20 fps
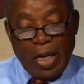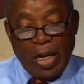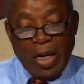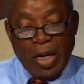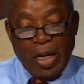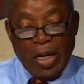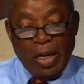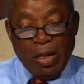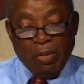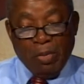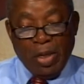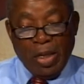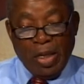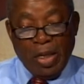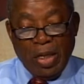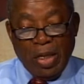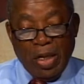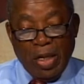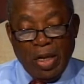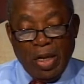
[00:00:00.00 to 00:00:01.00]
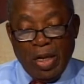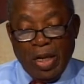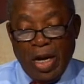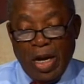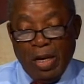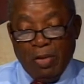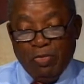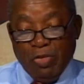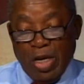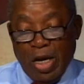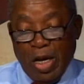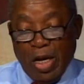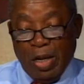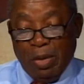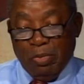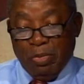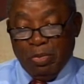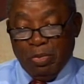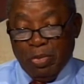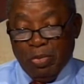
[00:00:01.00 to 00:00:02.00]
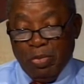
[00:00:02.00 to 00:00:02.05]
am a lifelong